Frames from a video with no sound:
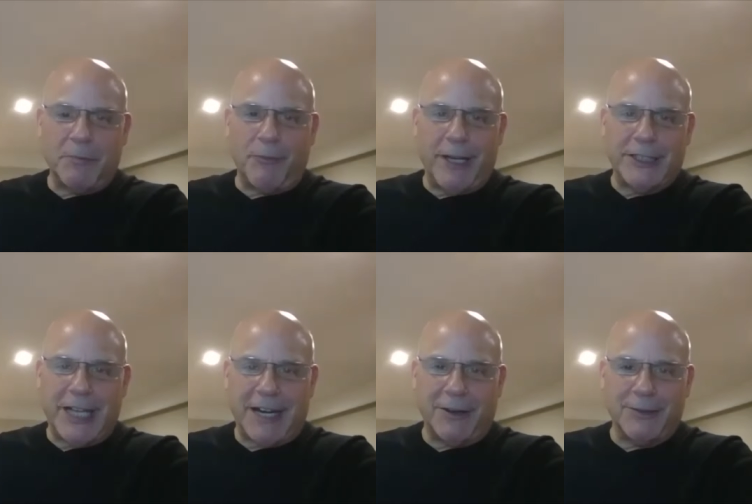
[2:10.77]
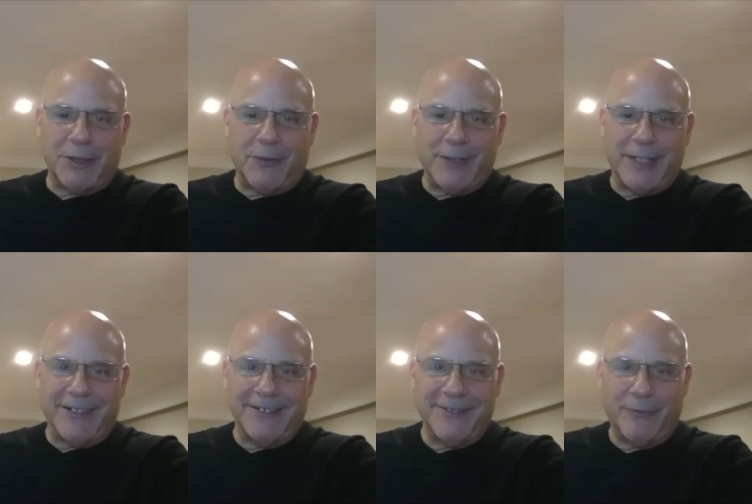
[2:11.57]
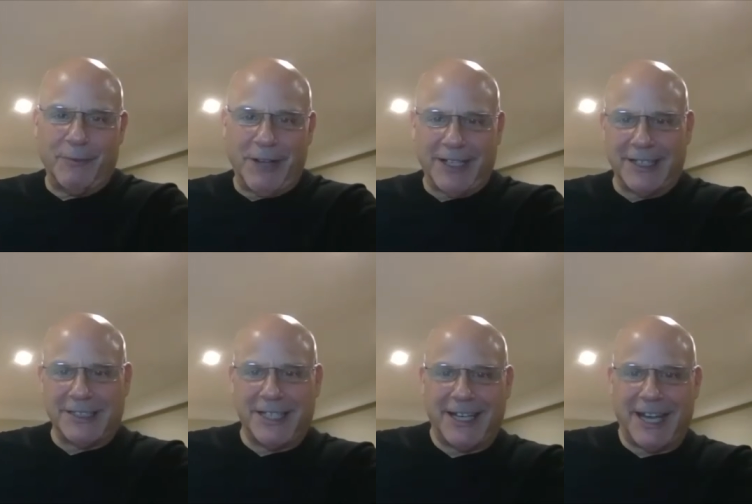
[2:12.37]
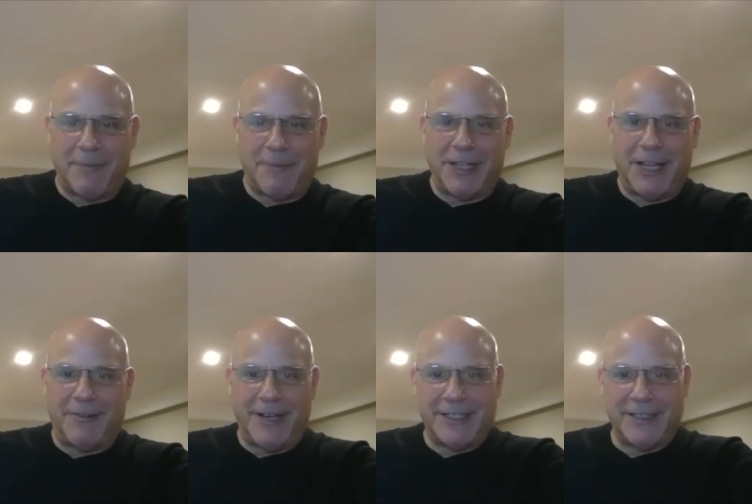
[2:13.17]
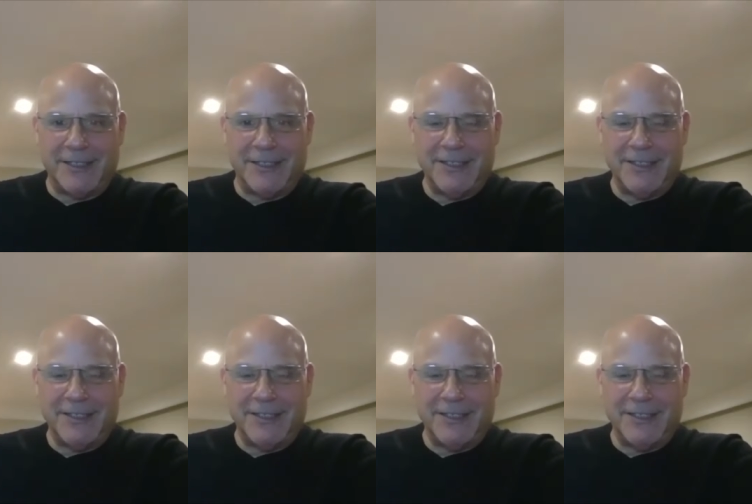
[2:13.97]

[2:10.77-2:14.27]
the bridge that goes over there from, like, let's say the capital area to